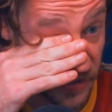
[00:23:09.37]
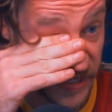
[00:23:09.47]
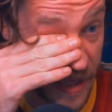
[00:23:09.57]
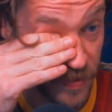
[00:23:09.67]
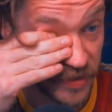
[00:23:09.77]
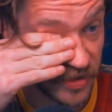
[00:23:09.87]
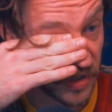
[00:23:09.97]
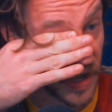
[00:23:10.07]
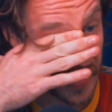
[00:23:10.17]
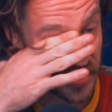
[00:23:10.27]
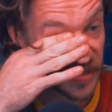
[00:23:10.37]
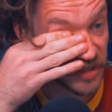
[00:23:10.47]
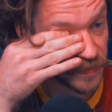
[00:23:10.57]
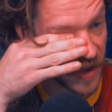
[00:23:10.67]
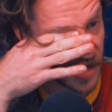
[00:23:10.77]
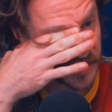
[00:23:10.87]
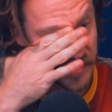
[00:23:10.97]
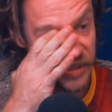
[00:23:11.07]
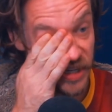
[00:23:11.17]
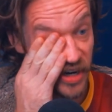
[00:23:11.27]
Sabitzer contract expires
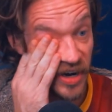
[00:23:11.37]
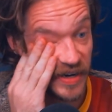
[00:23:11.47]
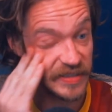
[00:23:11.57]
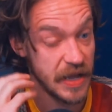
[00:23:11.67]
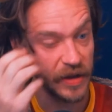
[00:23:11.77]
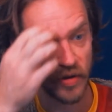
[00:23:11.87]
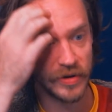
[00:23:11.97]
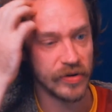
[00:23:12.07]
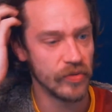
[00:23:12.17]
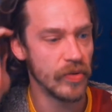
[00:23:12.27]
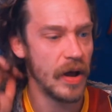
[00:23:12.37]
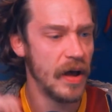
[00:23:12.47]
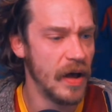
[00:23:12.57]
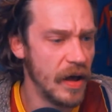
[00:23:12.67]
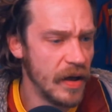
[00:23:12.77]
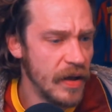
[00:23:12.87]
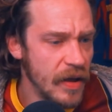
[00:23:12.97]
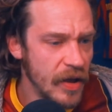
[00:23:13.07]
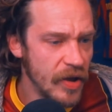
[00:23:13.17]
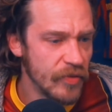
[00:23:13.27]
next year, and he's not going to
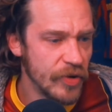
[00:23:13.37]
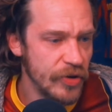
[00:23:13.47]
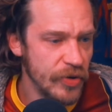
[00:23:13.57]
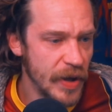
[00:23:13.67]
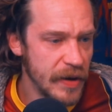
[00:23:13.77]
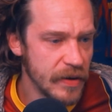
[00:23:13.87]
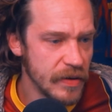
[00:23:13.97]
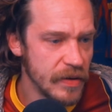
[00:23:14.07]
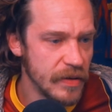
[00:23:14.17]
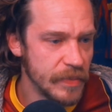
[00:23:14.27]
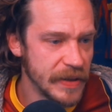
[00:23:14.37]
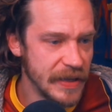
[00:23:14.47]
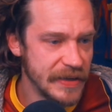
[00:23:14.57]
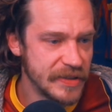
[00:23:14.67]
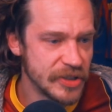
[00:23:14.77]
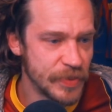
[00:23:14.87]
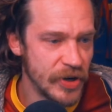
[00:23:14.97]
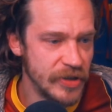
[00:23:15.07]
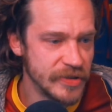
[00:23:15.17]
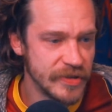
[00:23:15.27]
renew it, but linked to
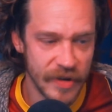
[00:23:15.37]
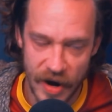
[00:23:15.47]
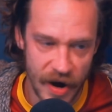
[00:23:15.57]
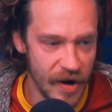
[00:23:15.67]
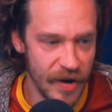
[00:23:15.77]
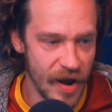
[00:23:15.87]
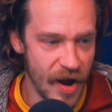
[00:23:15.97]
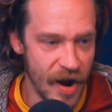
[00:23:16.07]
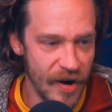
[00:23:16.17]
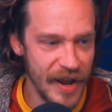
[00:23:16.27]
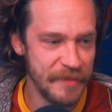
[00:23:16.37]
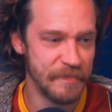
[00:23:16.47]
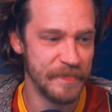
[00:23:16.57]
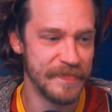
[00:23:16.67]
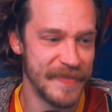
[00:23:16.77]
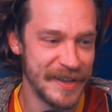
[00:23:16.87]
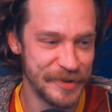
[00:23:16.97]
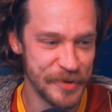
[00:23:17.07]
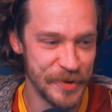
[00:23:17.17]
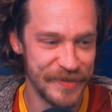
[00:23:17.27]
Spurs. All right, that's
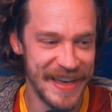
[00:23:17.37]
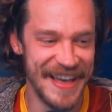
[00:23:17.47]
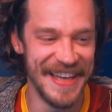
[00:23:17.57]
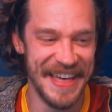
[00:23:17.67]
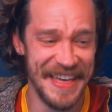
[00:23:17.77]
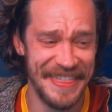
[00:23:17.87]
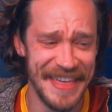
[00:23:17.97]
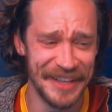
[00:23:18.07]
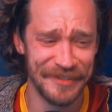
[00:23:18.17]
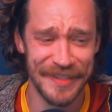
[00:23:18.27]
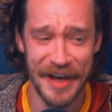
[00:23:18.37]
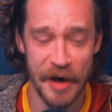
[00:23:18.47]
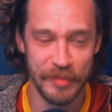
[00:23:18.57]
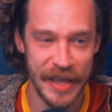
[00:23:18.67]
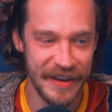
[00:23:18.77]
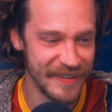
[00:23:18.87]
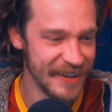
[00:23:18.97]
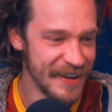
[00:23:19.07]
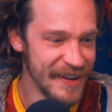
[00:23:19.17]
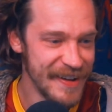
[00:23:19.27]
cool. Thanks for the update.
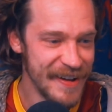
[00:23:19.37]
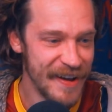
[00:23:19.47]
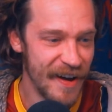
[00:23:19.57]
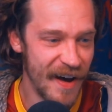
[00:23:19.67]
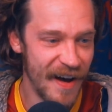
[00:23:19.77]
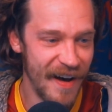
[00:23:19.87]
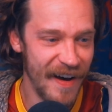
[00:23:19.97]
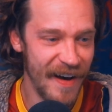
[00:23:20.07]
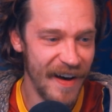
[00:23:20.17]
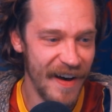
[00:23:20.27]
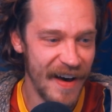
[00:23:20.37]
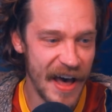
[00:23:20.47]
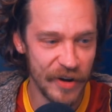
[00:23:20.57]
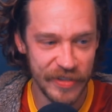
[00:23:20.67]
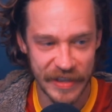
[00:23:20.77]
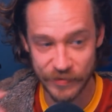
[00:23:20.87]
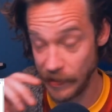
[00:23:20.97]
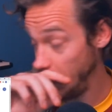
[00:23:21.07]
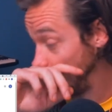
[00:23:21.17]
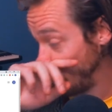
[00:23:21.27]
I don't think that's
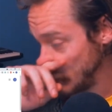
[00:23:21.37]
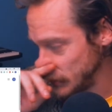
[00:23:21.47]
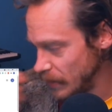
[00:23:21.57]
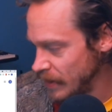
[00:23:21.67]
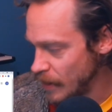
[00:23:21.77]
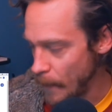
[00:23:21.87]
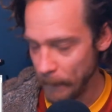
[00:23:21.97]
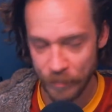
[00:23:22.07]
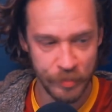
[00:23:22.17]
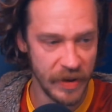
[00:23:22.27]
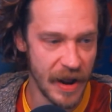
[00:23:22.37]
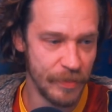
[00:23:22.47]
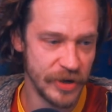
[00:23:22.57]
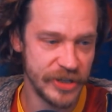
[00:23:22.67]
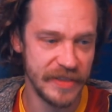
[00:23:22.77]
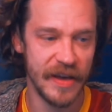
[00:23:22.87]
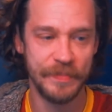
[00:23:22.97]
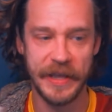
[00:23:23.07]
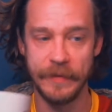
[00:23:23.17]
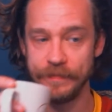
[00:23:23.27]
related to Barcelona at all, but I appreciate the
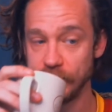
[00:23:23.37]
update.